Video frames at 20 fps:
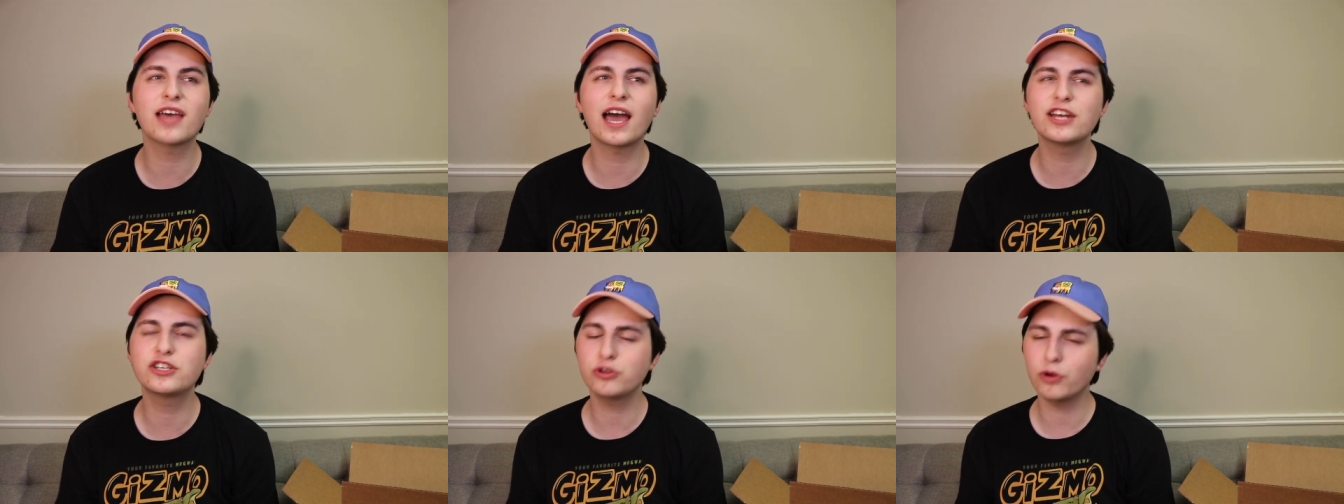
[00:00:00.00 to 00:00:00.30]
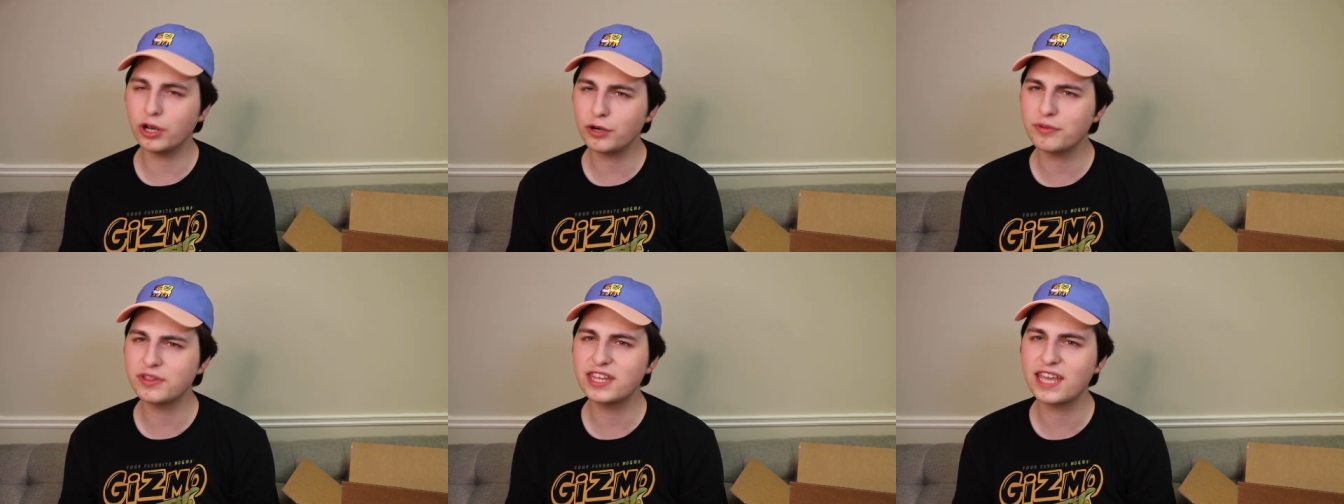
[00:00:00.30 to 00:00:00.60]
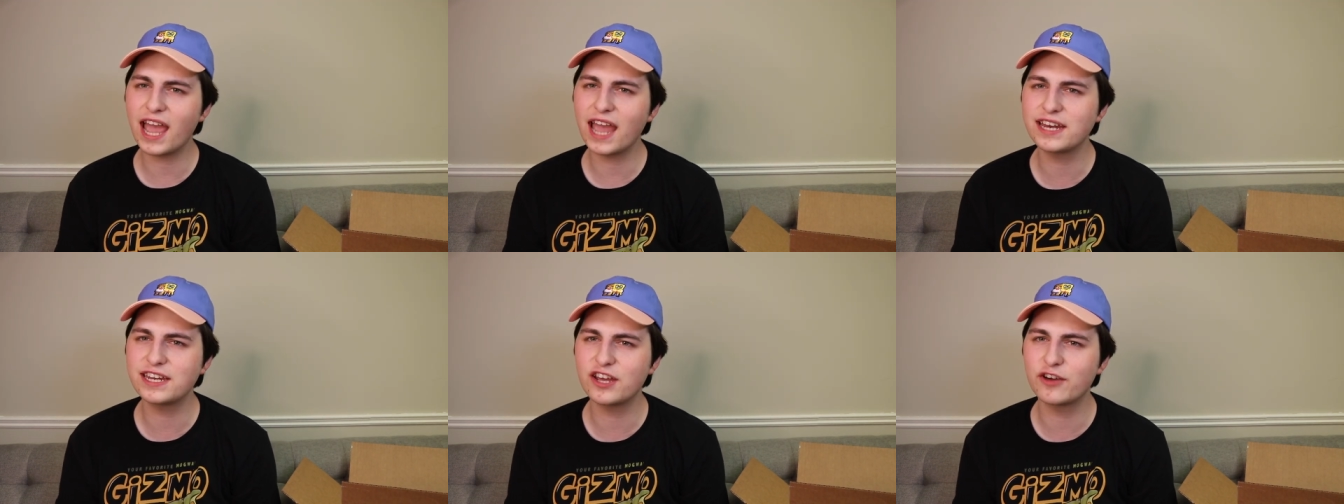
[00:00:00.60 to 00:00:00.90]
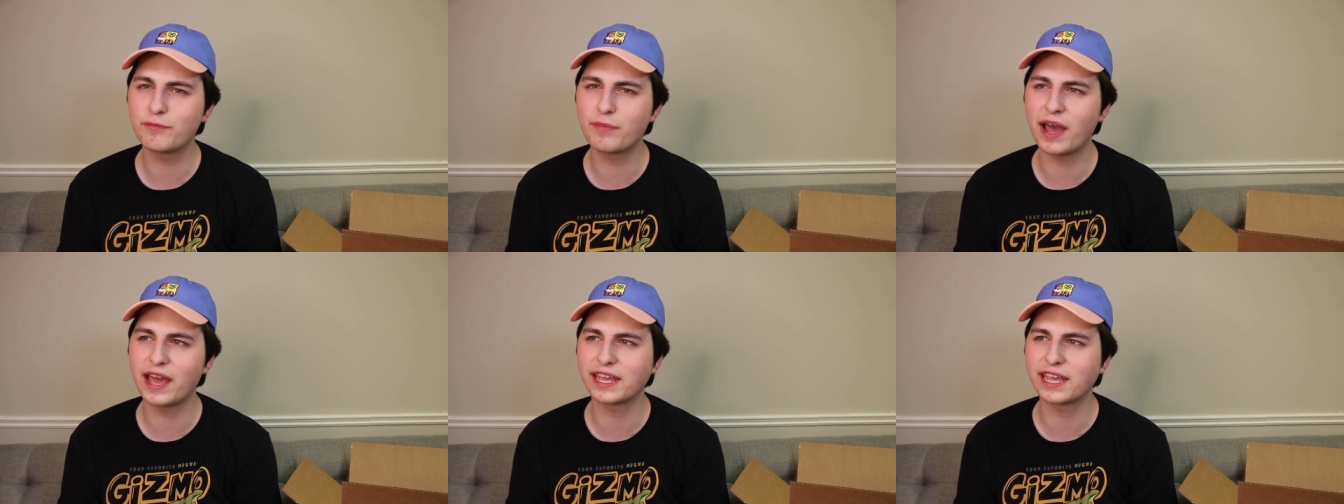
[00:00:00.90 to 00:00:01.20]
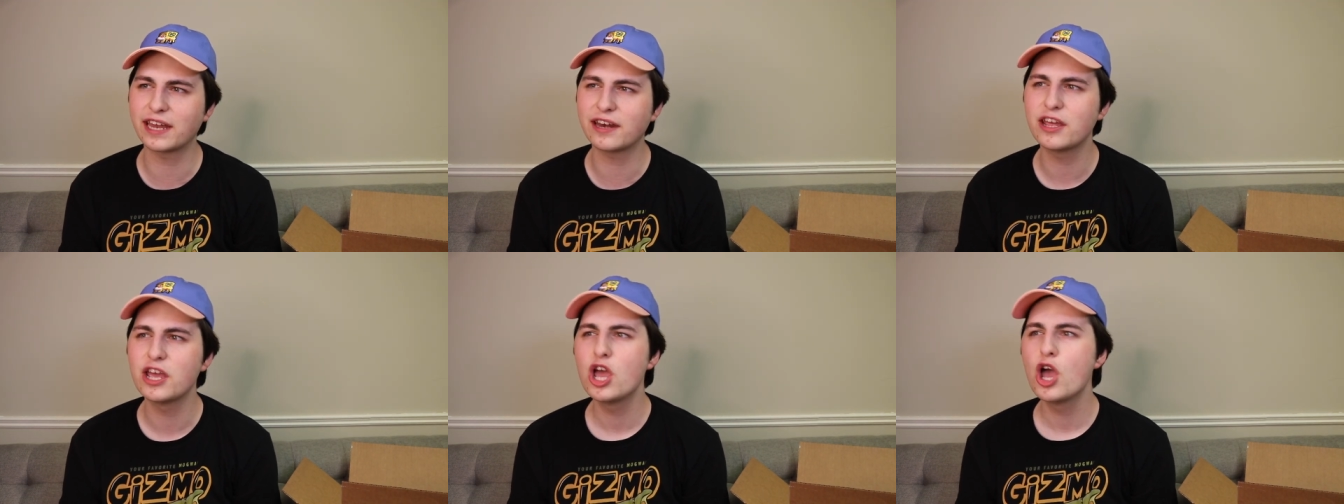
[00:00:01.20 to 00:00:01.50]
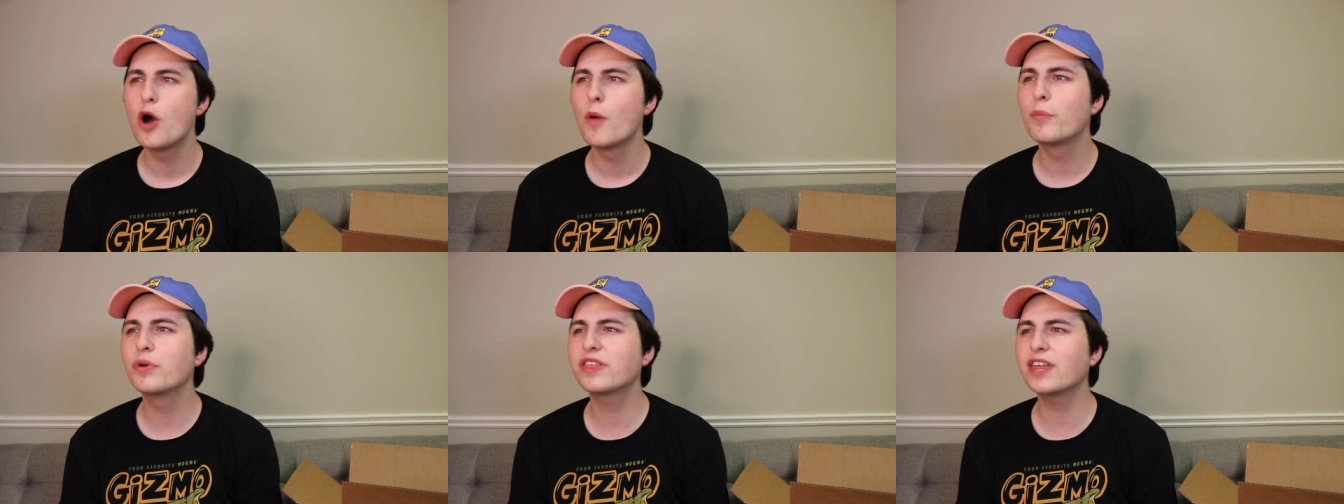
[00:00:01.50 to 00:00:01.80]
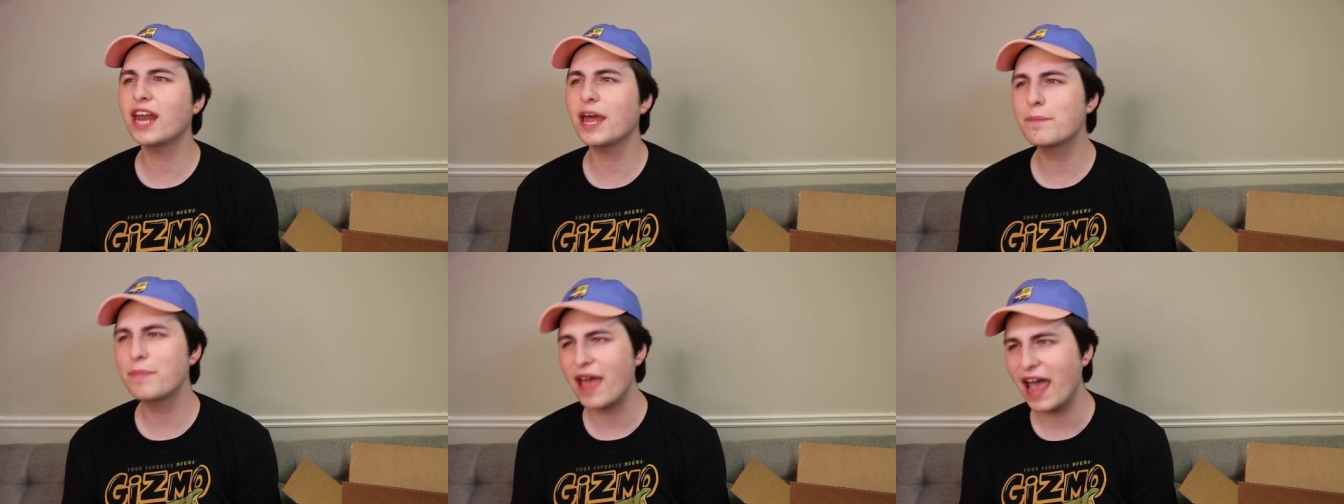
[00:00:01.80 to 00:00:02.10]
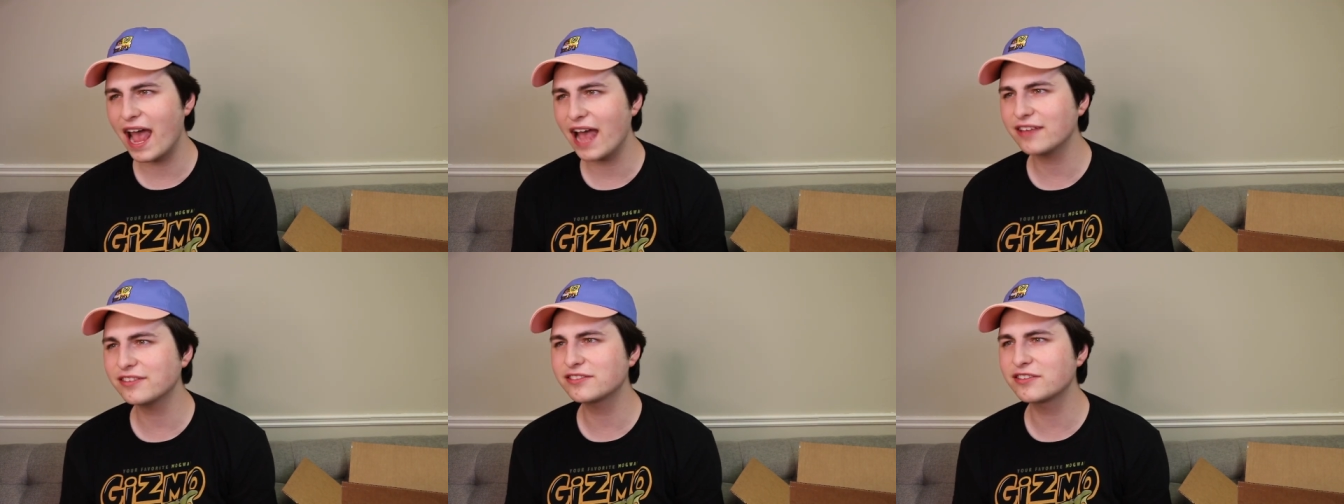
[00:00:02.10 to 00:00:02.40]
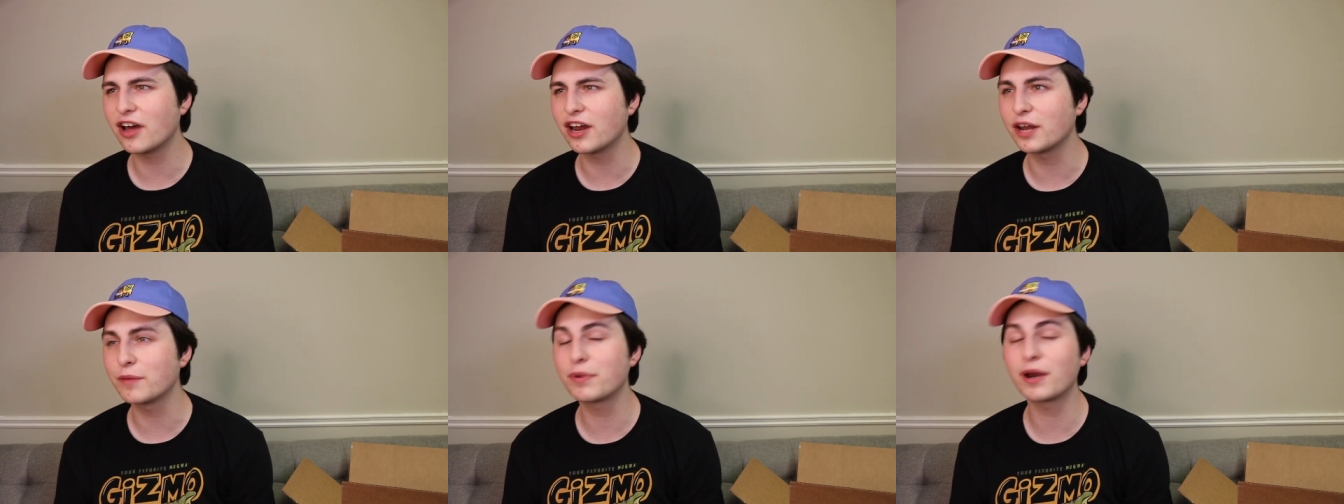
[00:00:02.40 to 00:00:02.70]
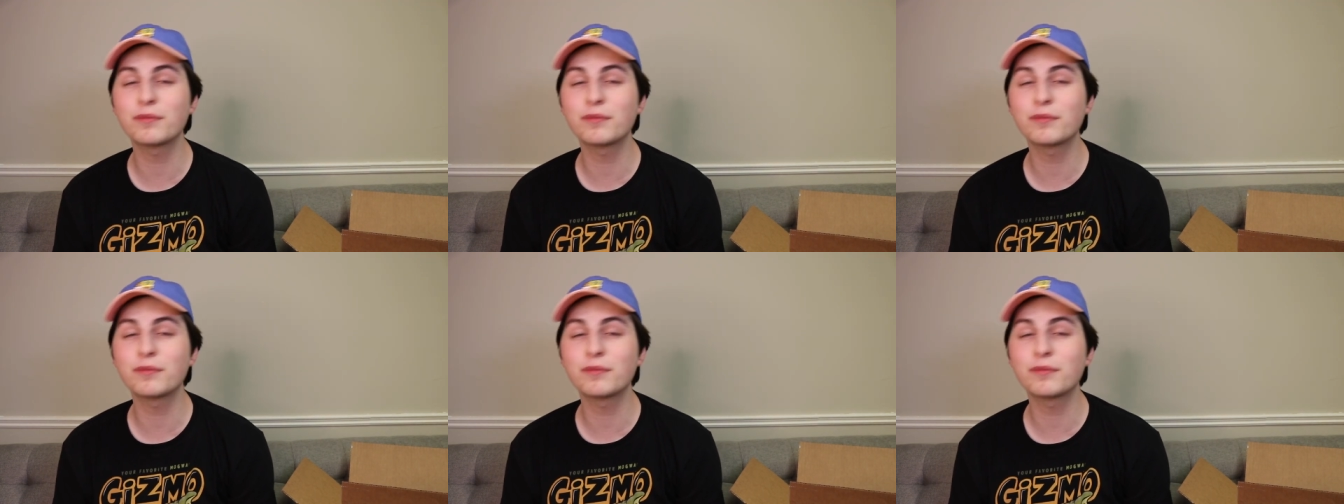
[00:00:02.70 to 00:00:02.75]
I toyed with the idea of buying it, but then I passed on it,